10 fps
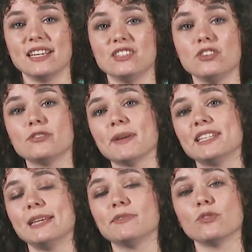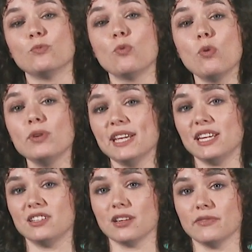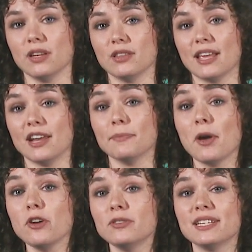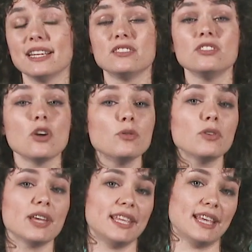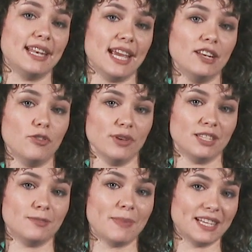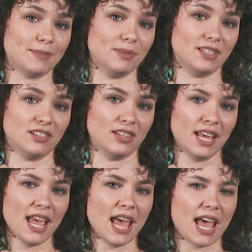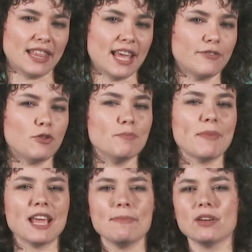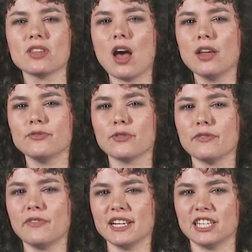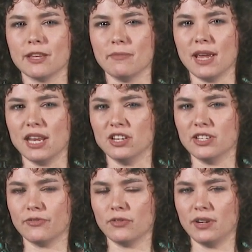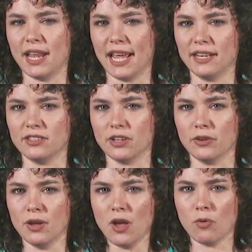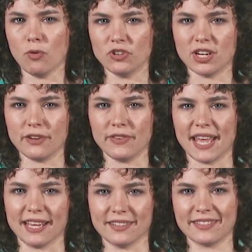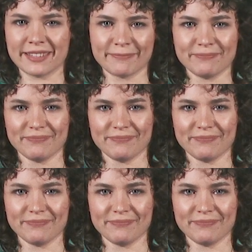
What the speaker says: is used by teams to warn each other that an opponent is no longer in their lane or expected position and therefore may be on the hunt for a victim in a different lane, so watch out for ganks.